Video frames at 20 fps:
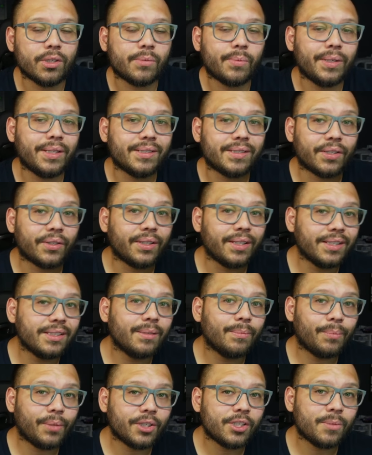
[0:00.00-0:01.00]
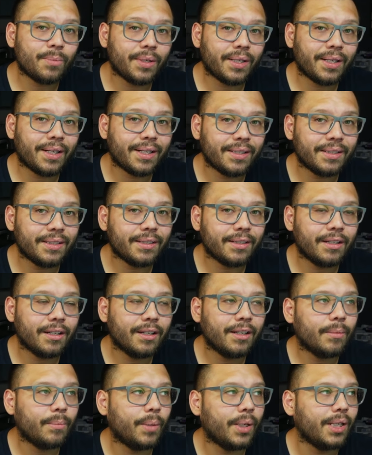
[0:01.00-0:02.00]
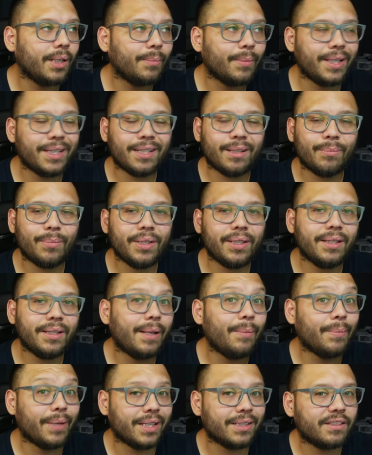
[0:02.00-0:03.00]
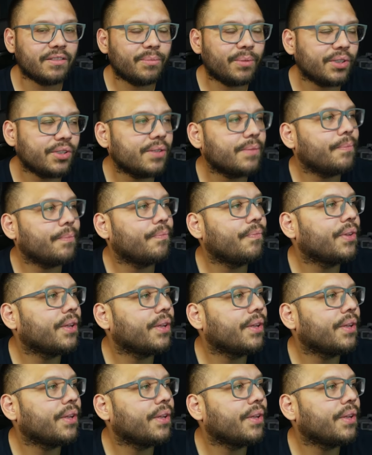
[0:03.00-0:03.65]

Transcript: which means there is a budget behind it but it might not be a massive budget.